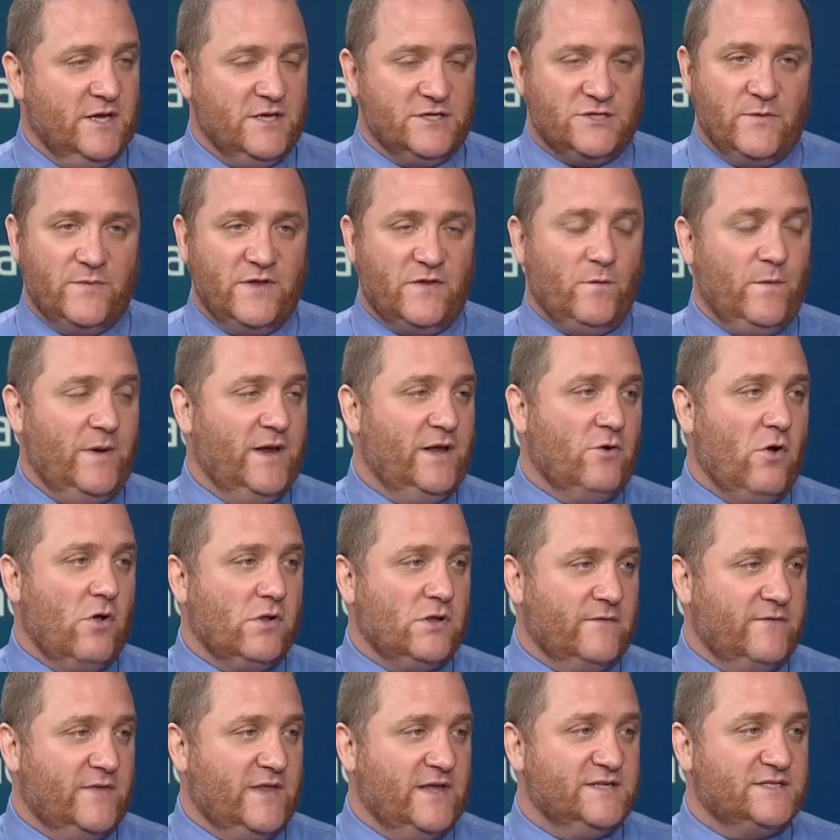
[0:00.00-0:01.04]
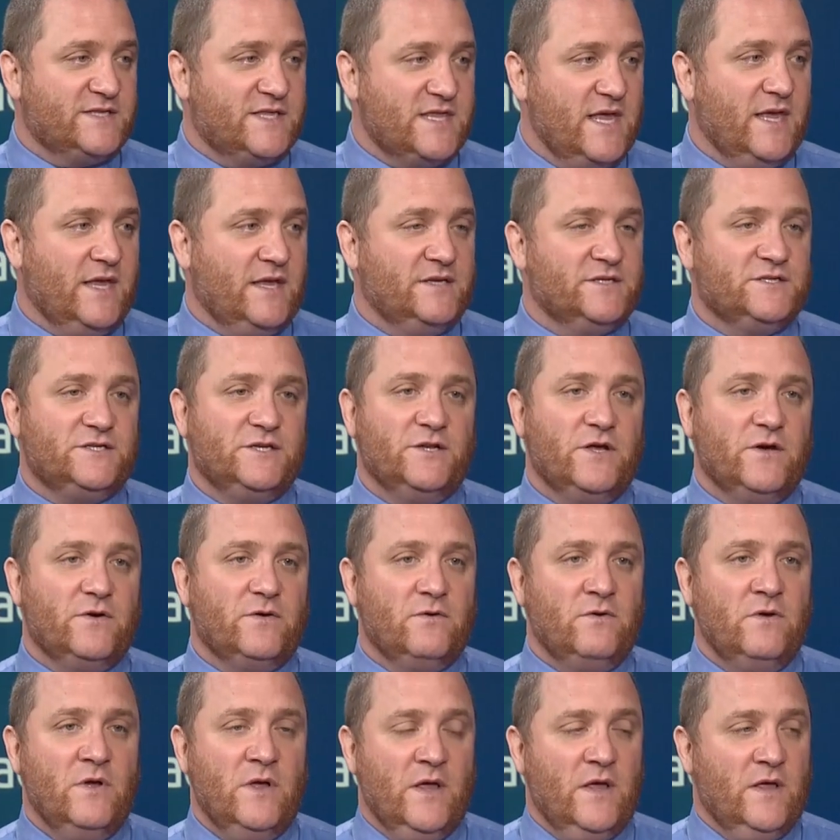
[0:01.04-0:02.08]
So between all of these things, you
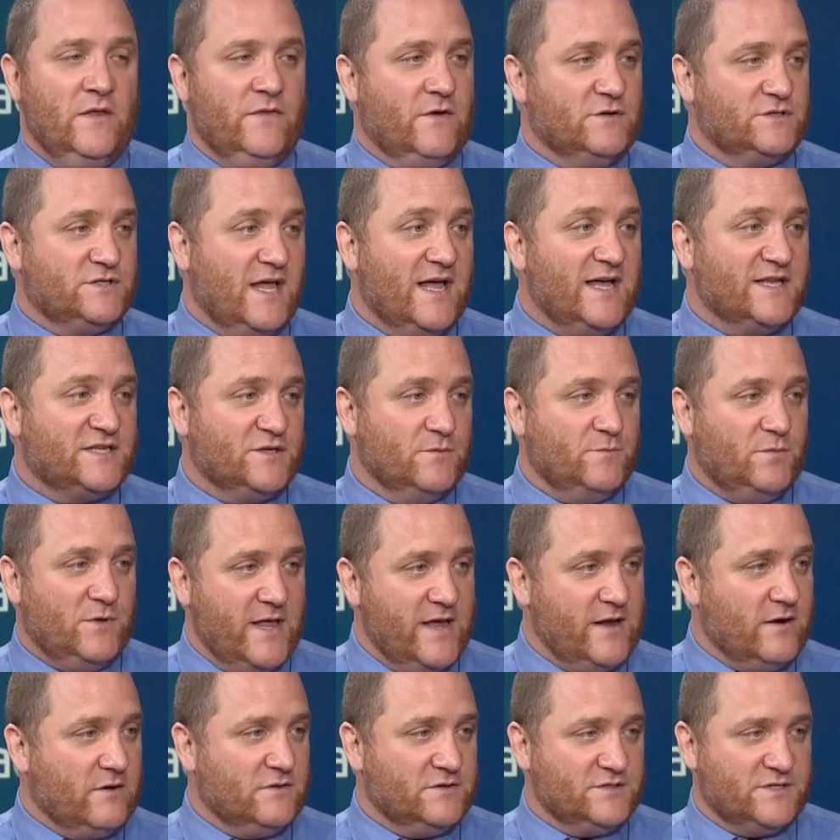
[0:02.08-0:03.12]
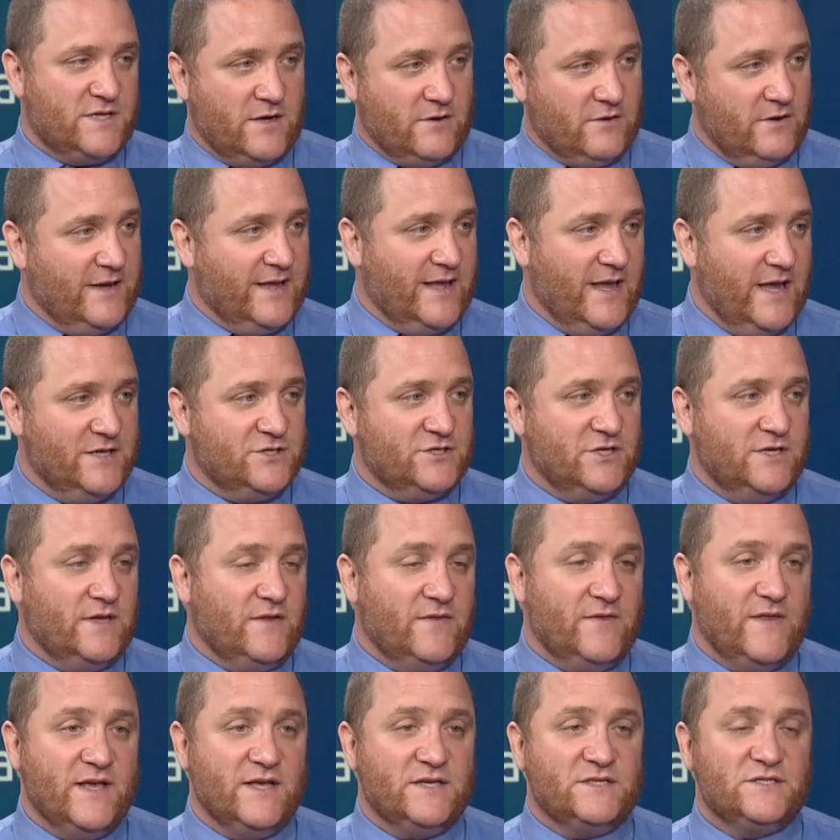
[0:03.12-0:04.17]
know, there's lots of players that are engaging
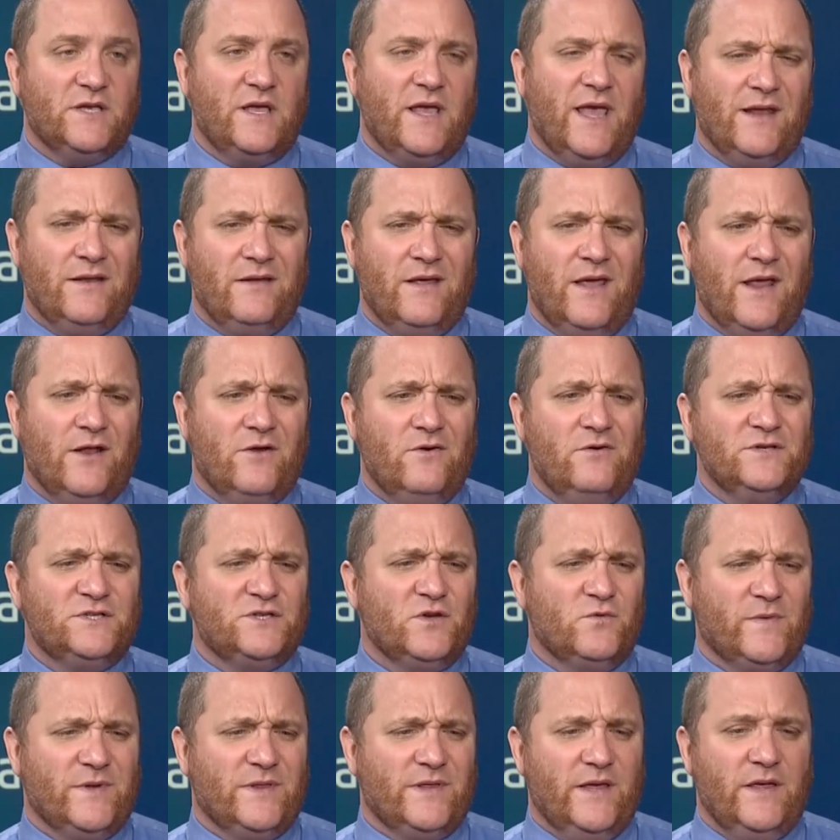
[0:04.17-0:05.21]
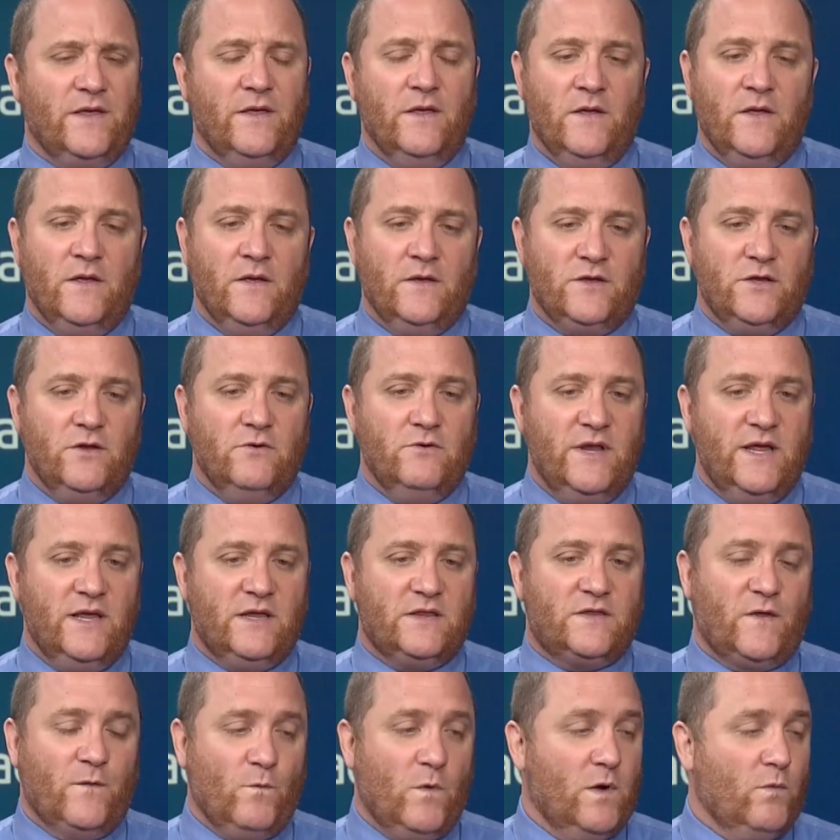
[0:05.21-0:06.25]
in this. And also really
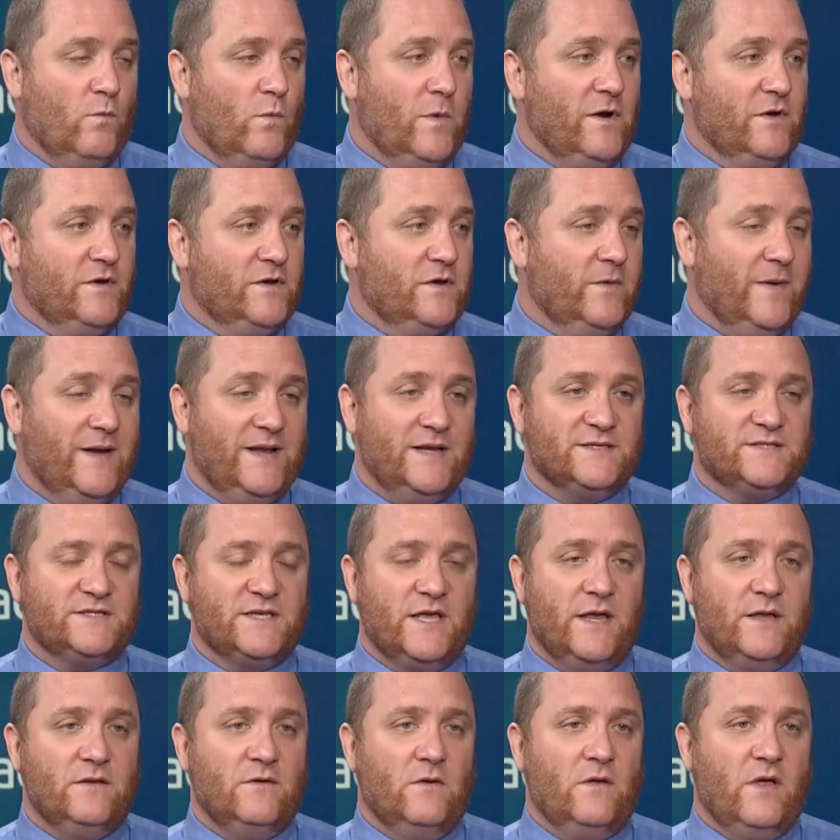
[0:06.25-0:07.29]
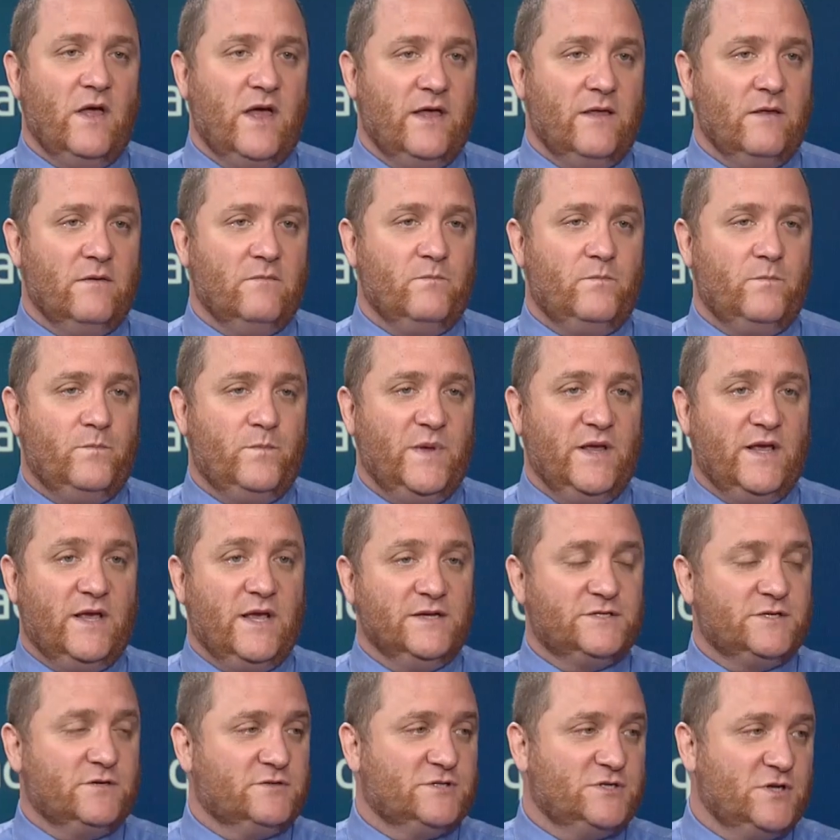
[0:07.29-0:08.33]
unique to what we're doing is that
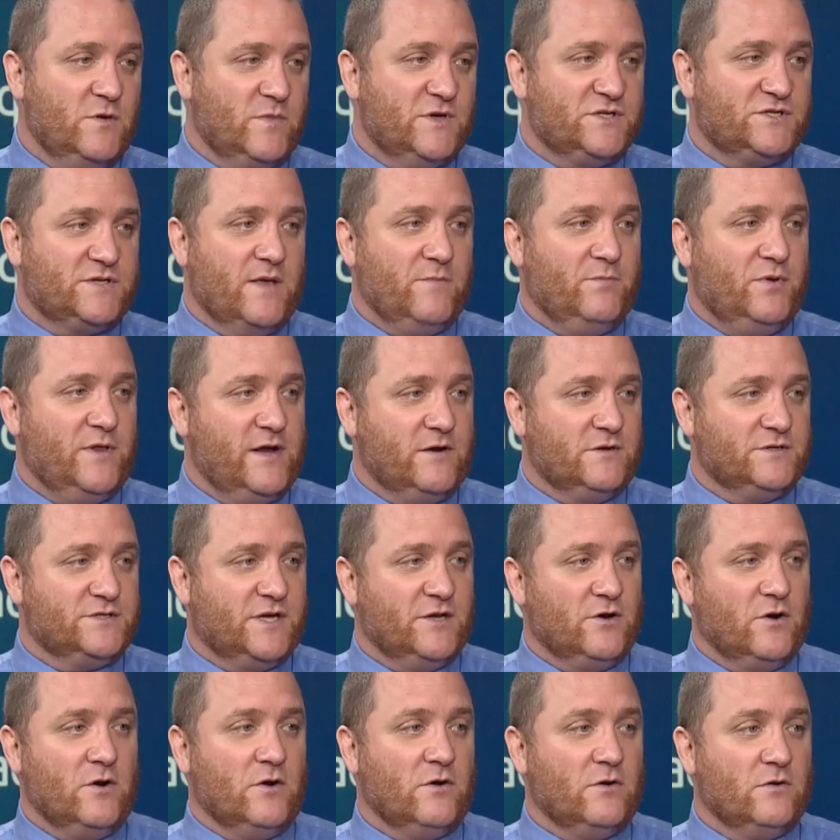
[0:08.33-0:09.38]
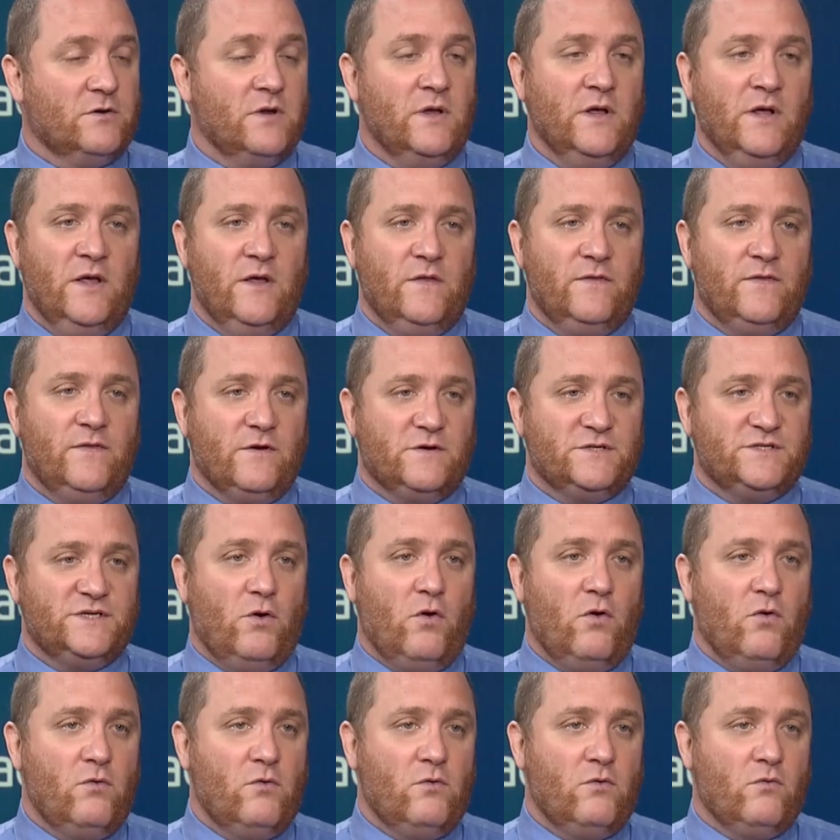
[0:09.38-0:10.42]
because there's so much that players can earn, there's a
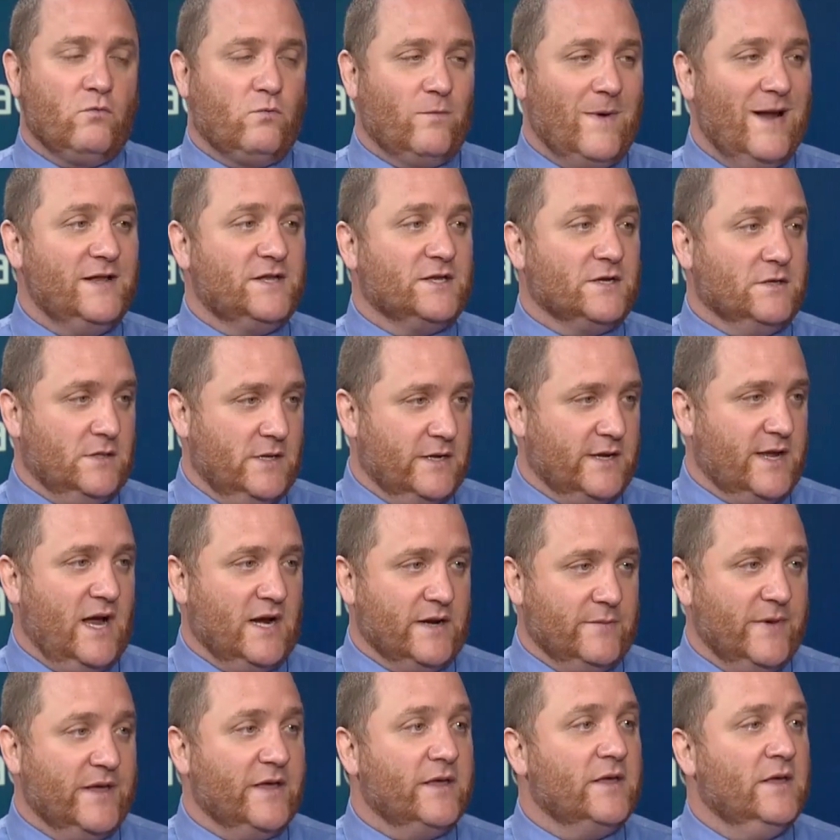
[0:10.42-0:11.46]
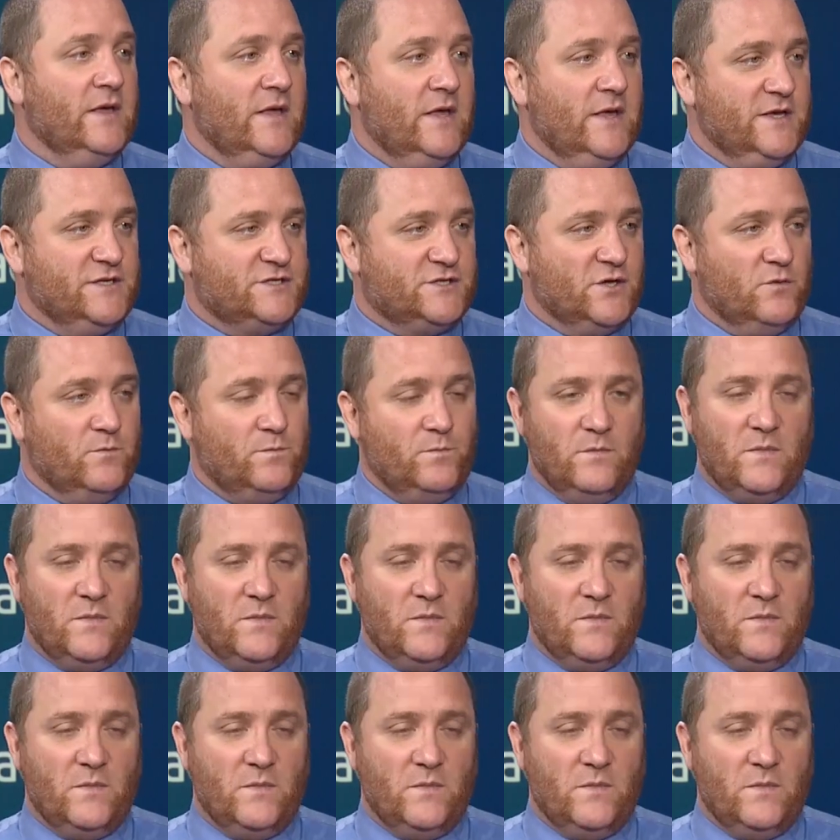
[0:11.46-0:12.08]
whole rental economy. So